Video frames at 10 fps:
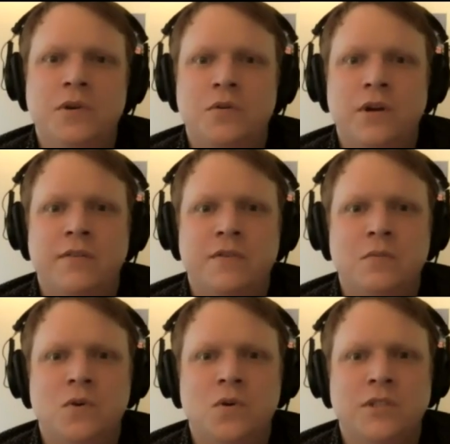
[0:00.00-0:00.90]
we create
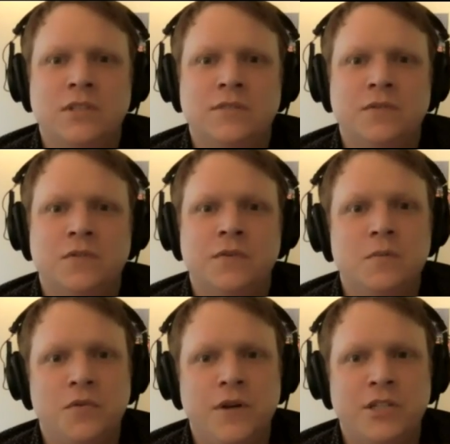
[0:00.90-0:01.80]
film courses for
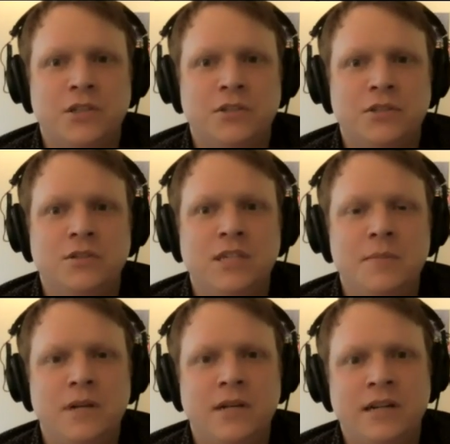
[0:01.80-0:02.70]
film professionals to
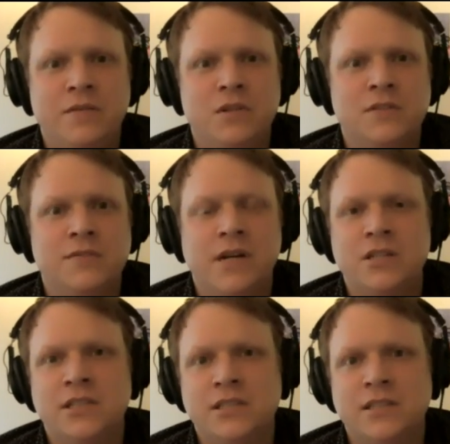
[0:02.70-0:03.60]
deepen and diversify your
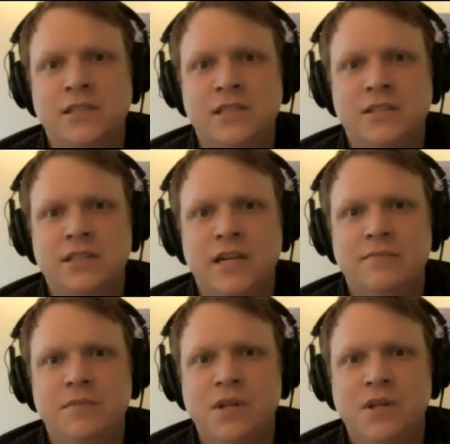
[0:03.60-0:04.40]
existing skill set.